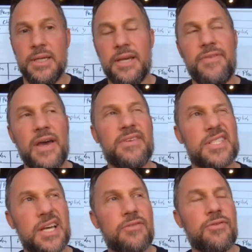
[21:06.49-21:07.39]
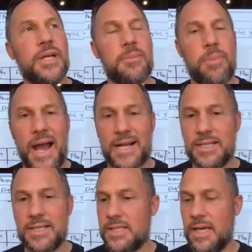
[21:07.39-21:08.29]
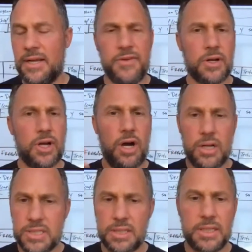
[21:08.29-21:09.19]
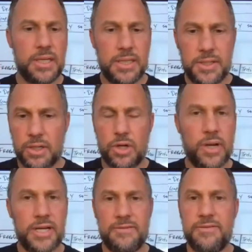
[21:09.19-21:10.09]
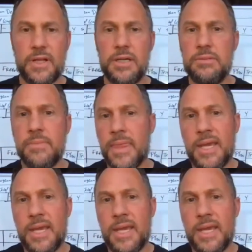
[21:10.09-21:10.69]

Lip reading: if you have a self-running practice and if you're constantly in your creative flow,